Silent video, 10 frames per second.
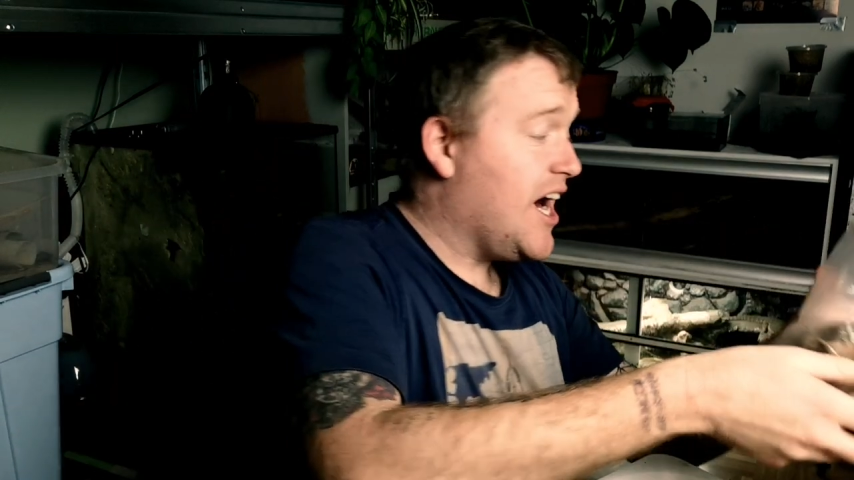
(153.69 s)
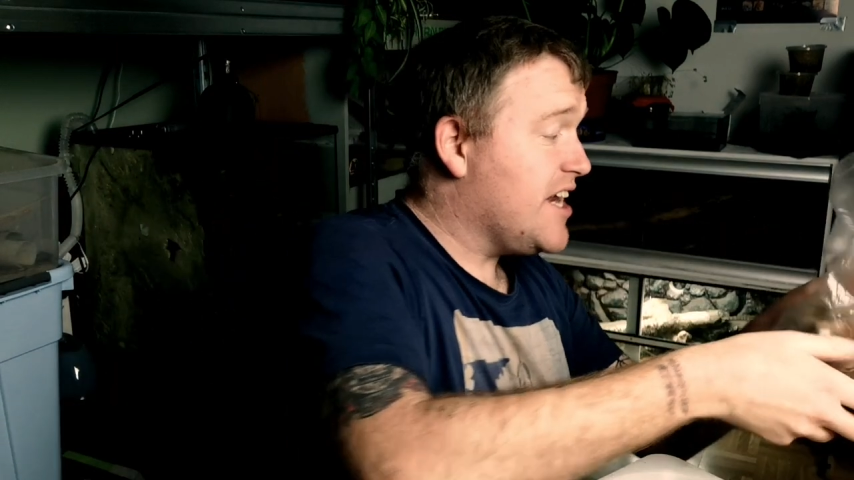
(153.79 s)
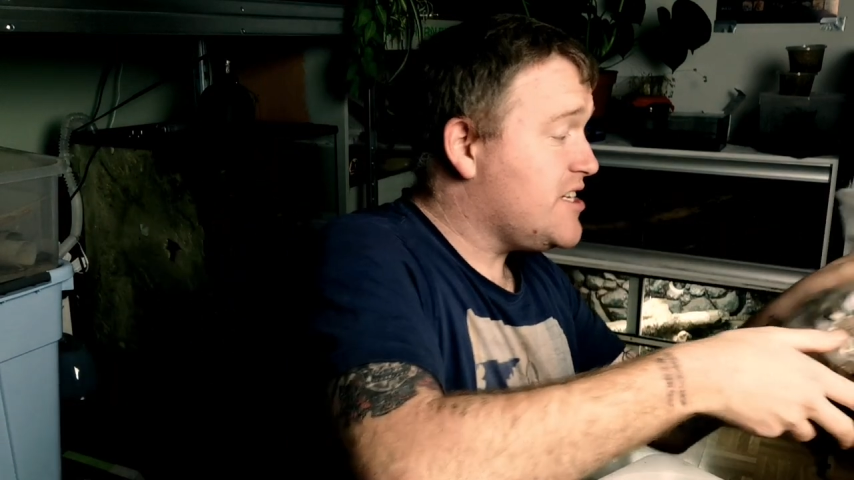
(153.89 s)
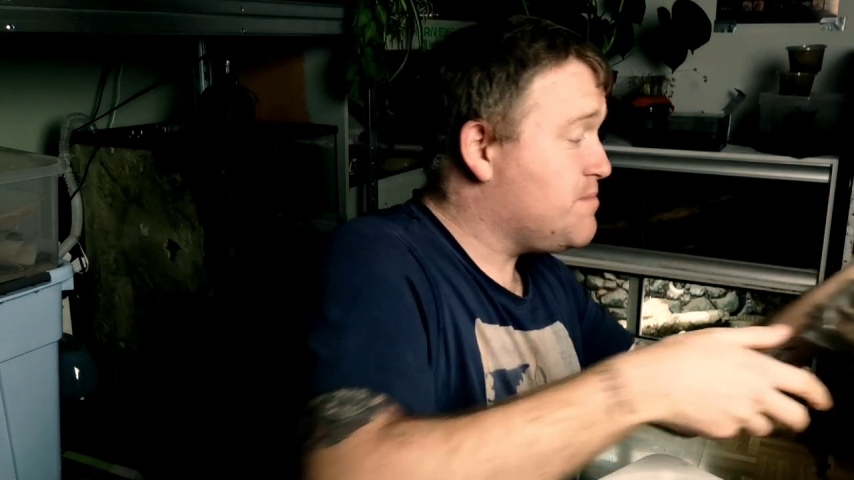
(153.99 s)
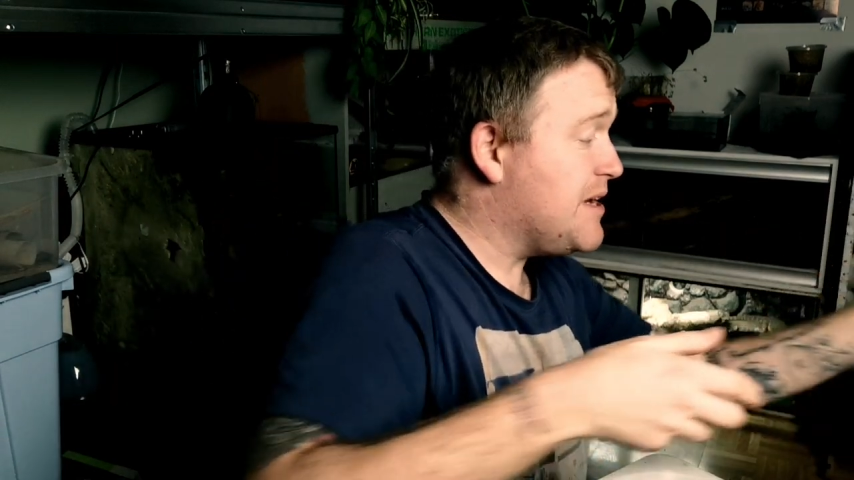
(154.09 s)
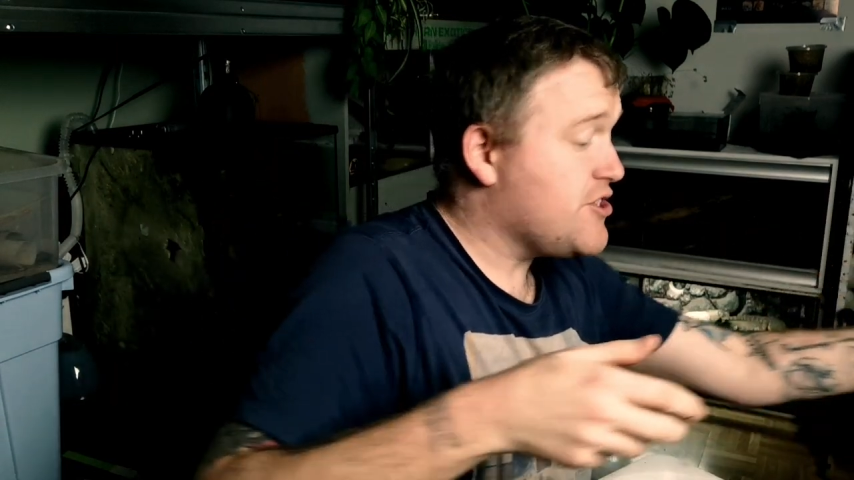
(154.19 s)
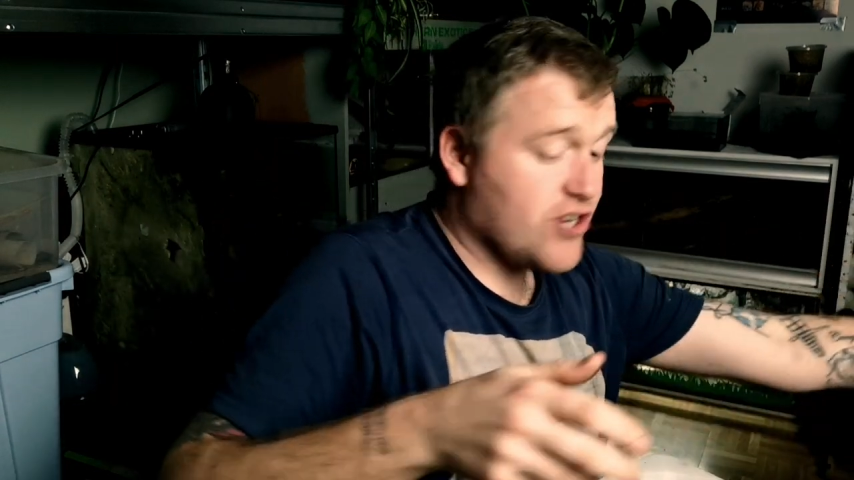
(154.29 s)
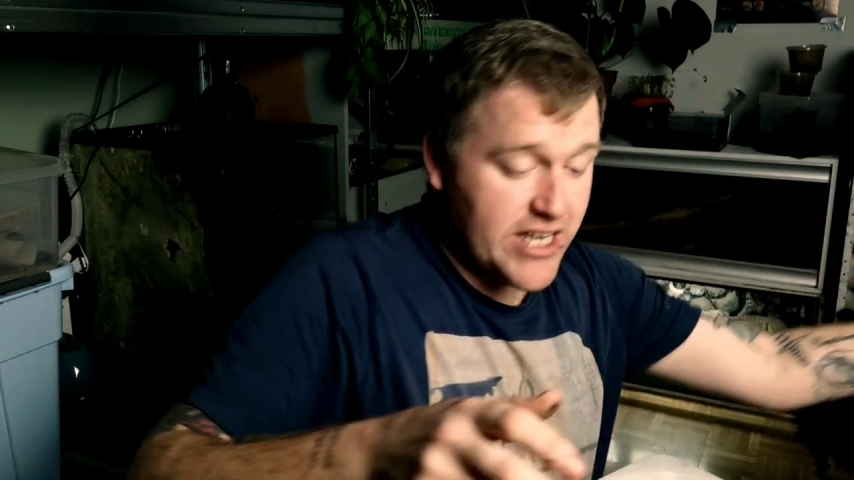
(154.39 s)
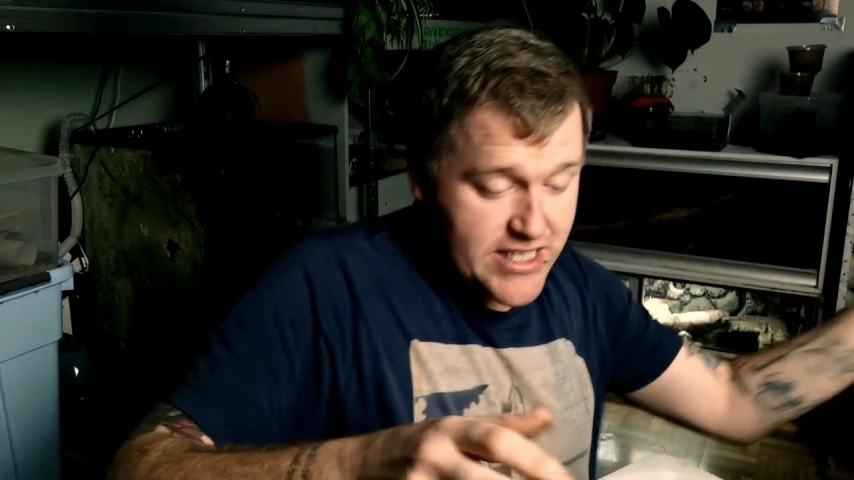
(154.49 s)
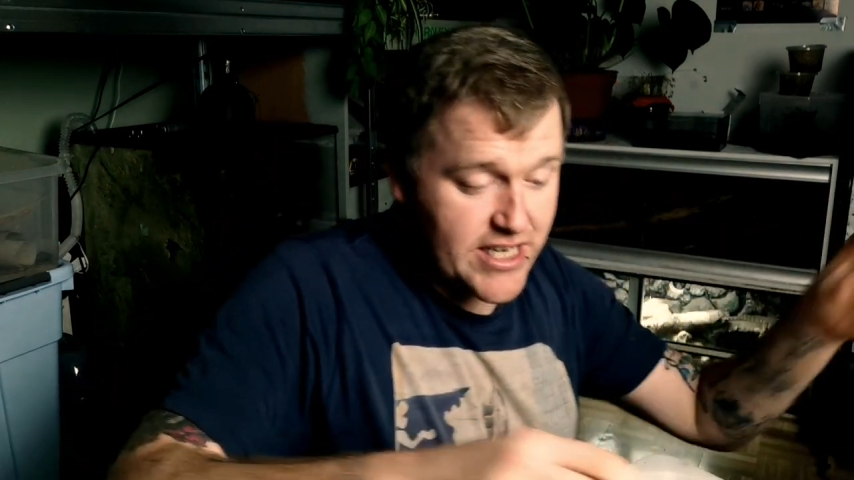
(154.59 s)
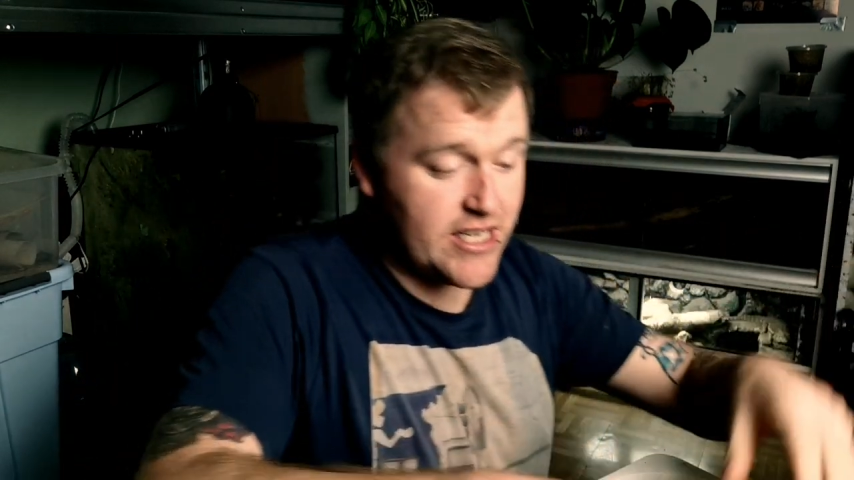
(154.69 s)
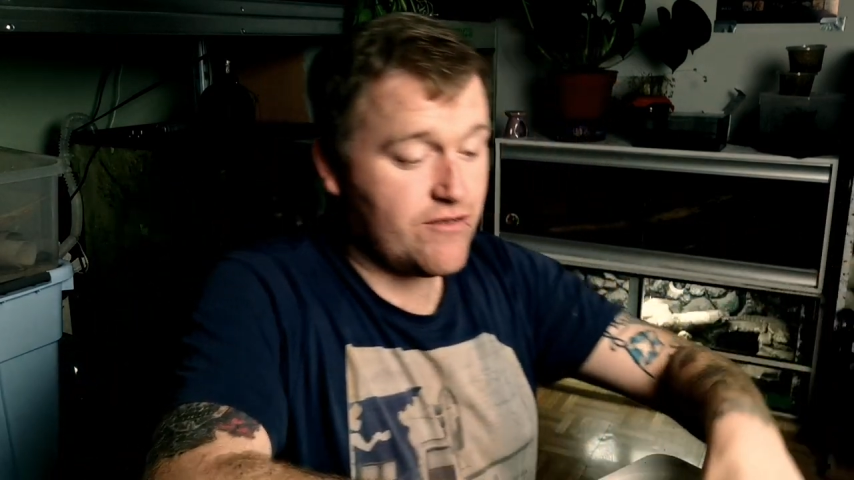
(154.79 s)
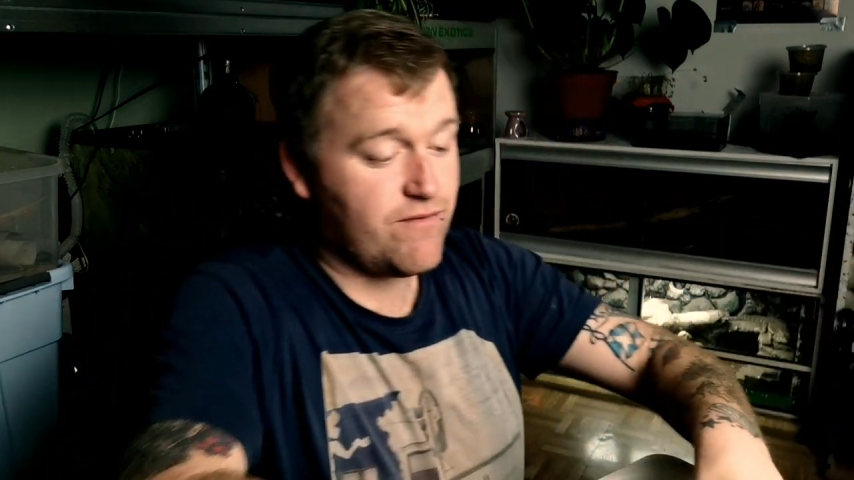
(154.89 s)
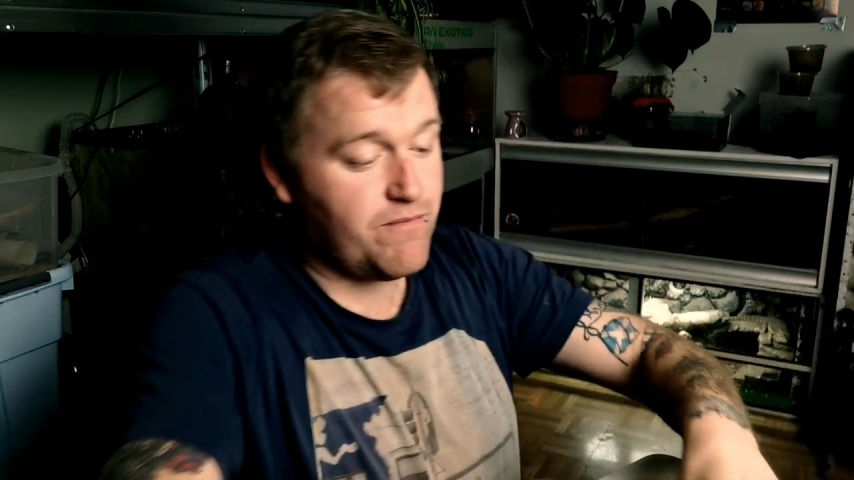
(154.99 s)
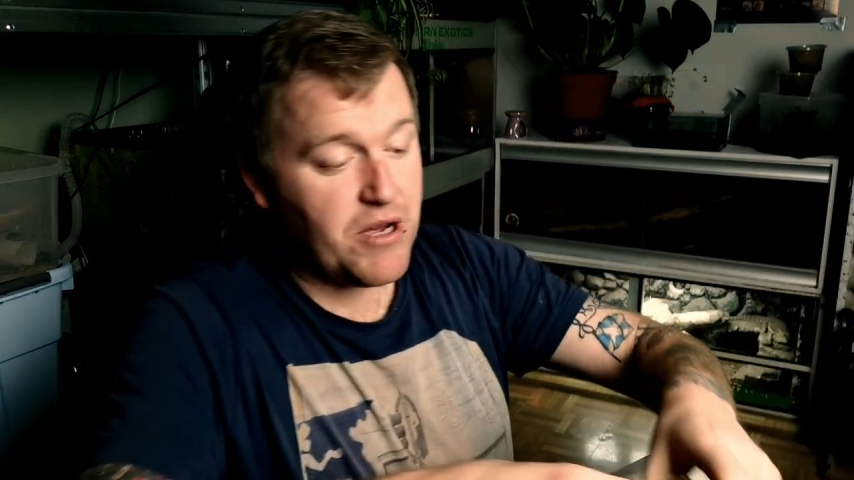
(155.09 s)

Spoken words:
and it's been treated, it's